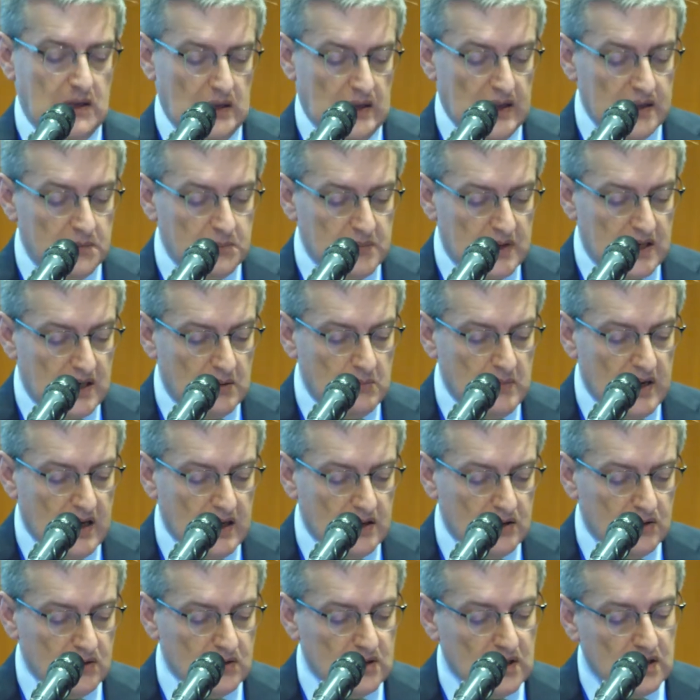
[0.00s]
Let me
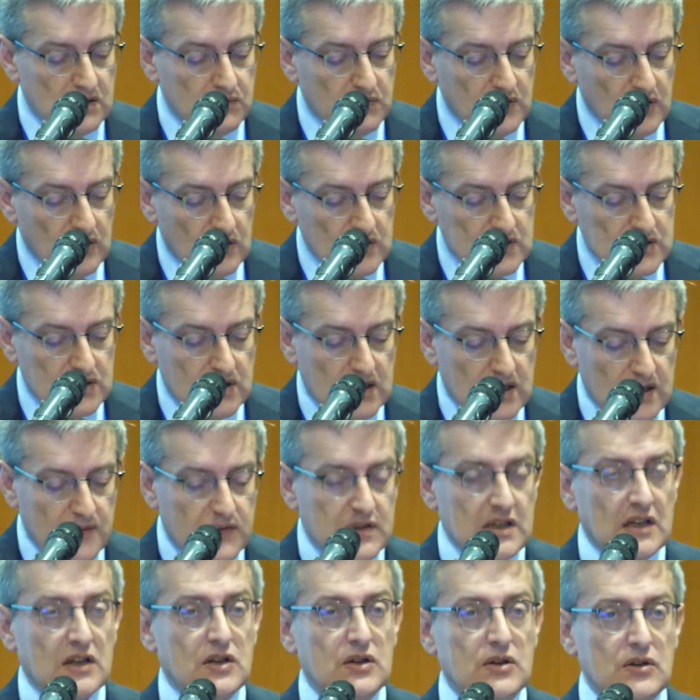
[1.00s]
remind you that we also
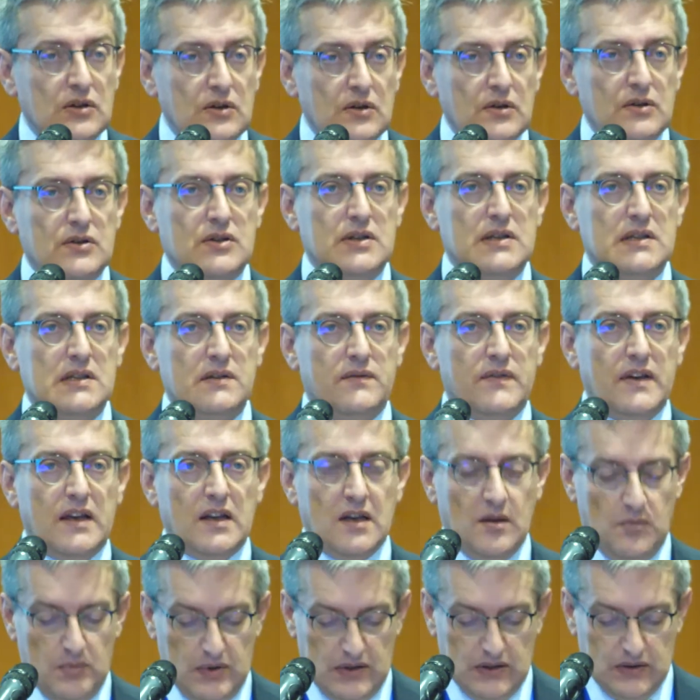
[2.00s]
have technologies
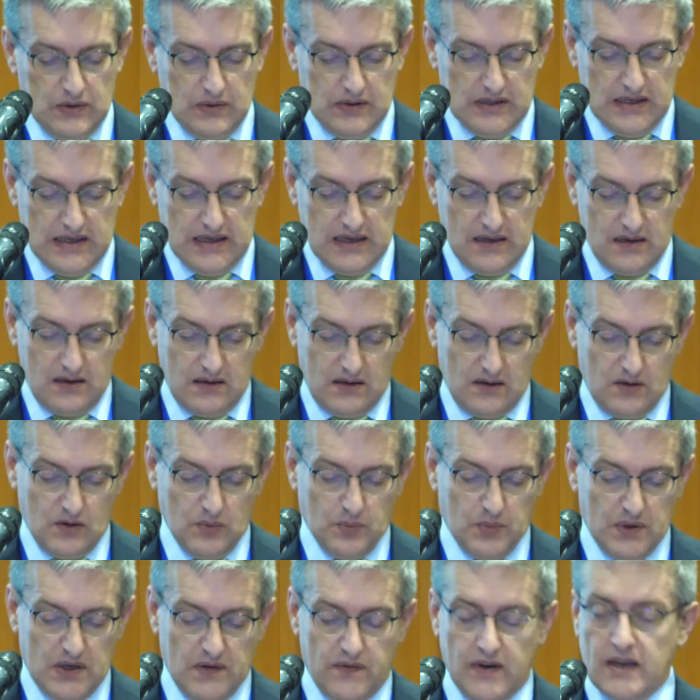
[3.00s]
available today
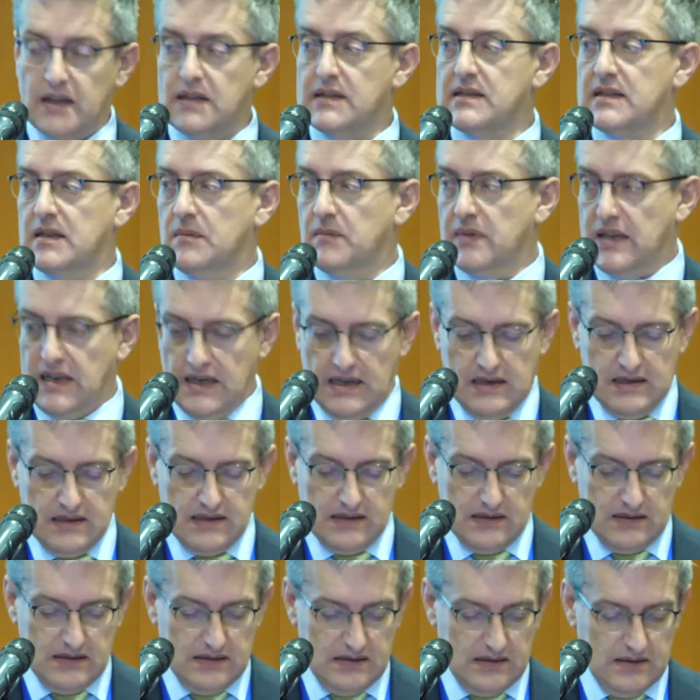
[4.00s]
to prevent some
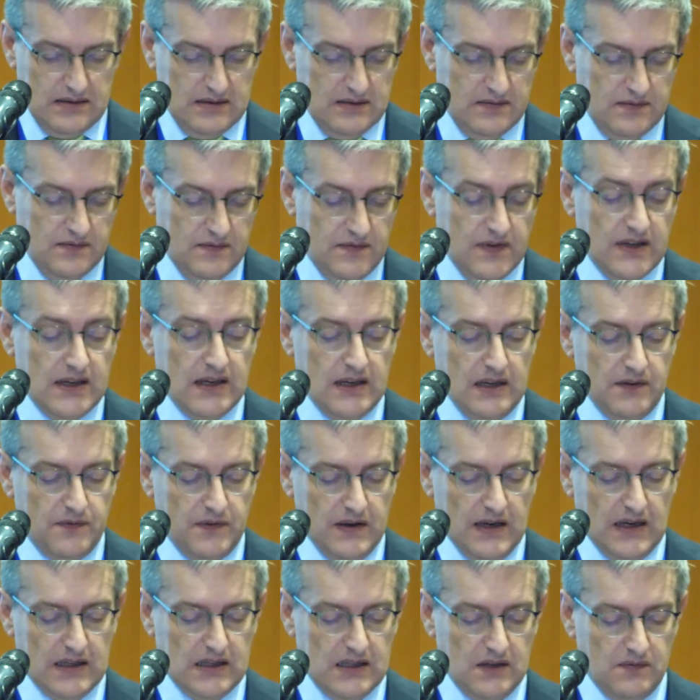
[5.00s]
cancers very
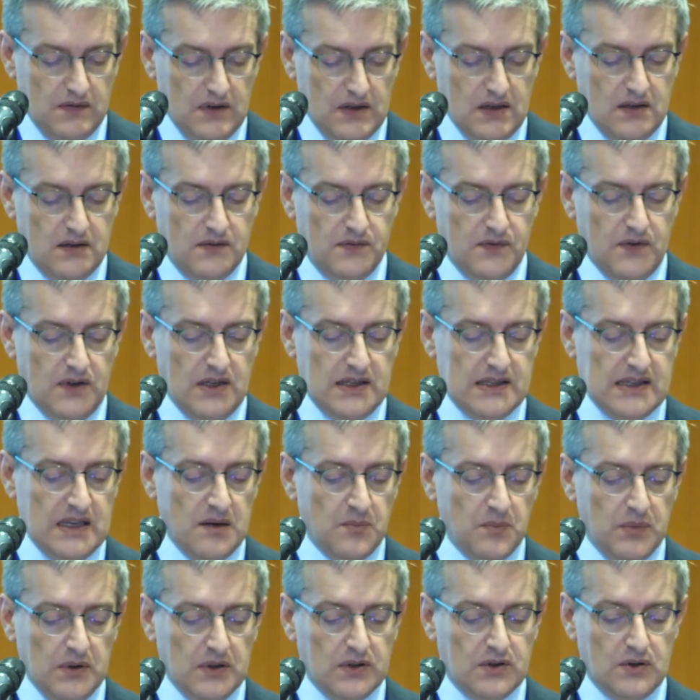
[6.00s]
effectively, for
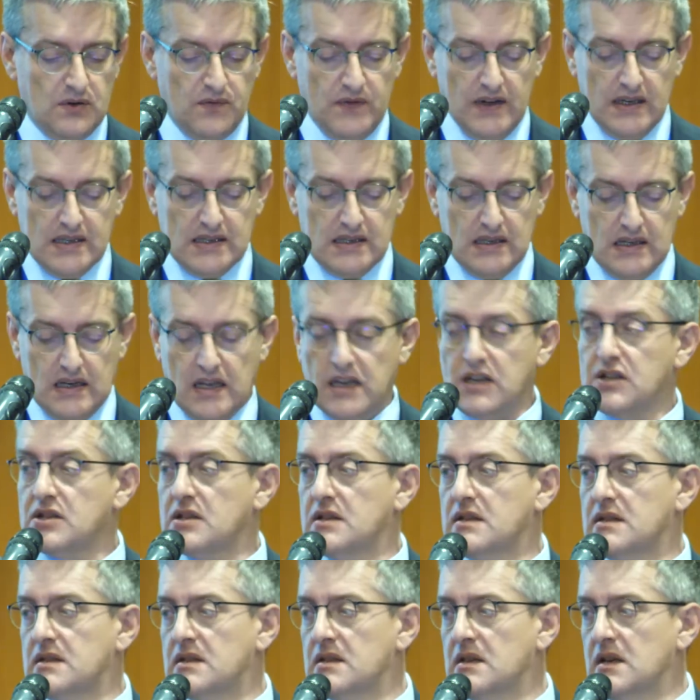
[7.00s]
example, through
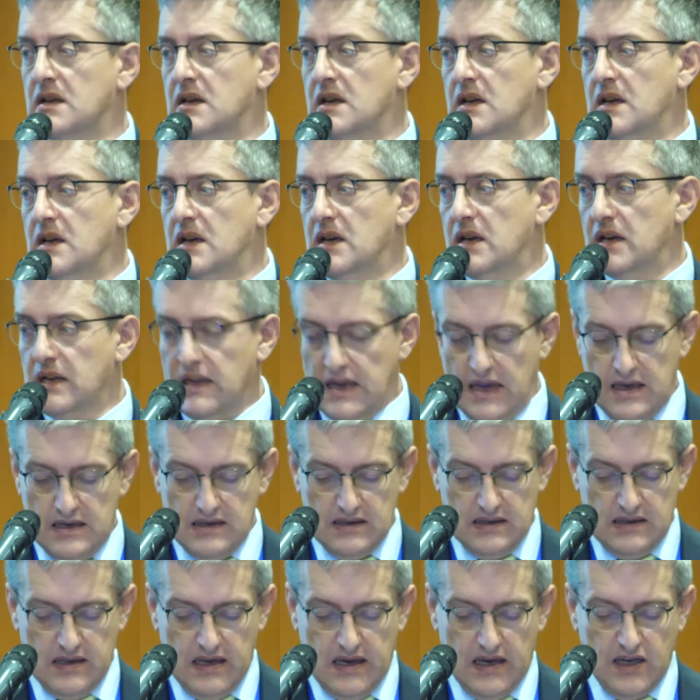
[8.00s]
vaccinations
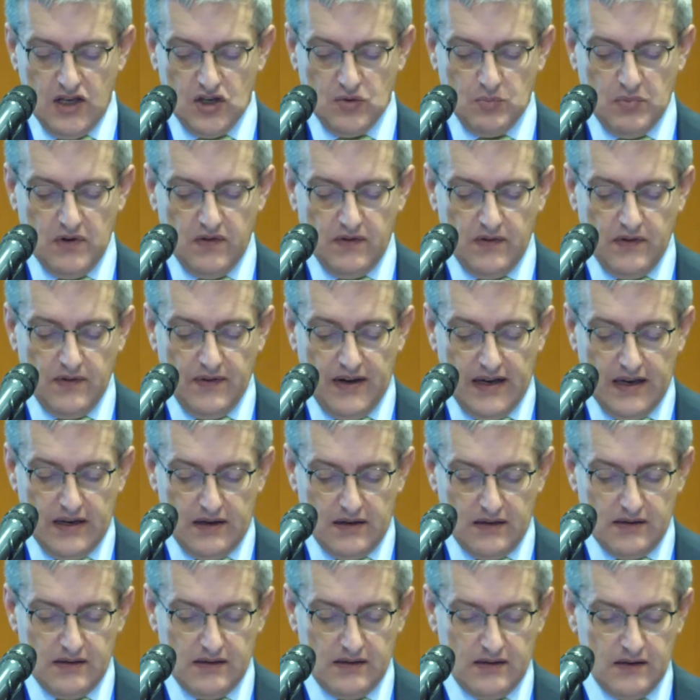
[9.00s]
against the HPV
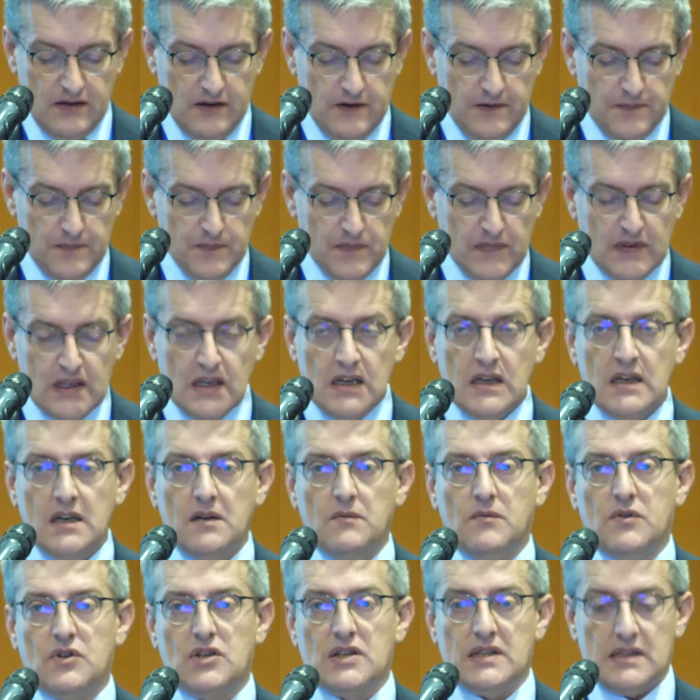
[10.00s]
virus,
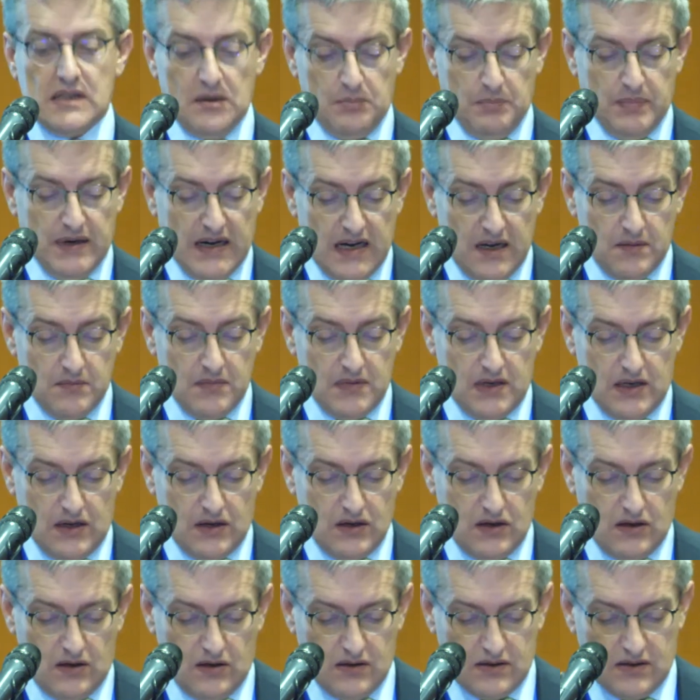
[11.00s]
which is the primary
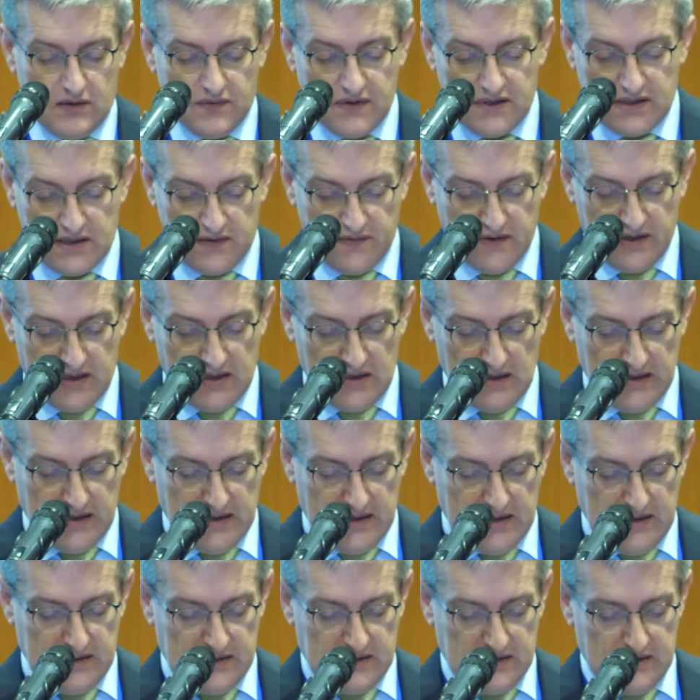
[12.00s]
cause of cervical
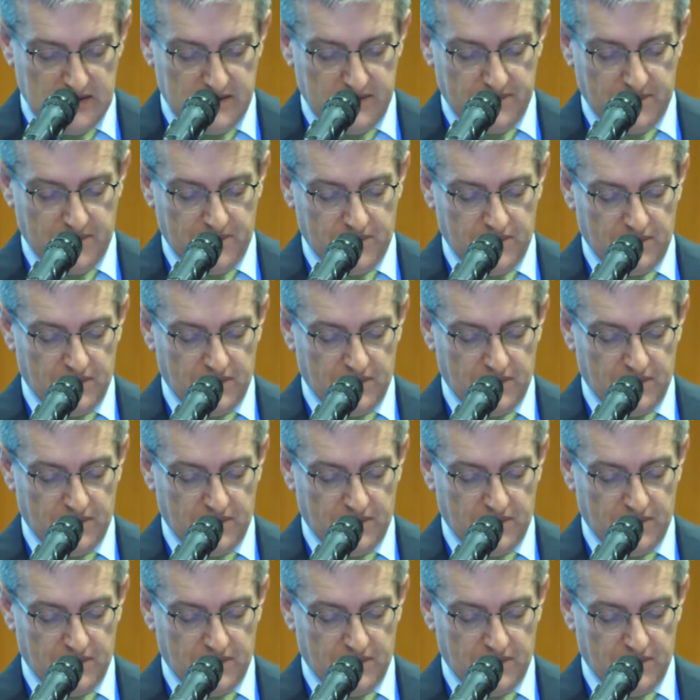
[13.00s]
cancer.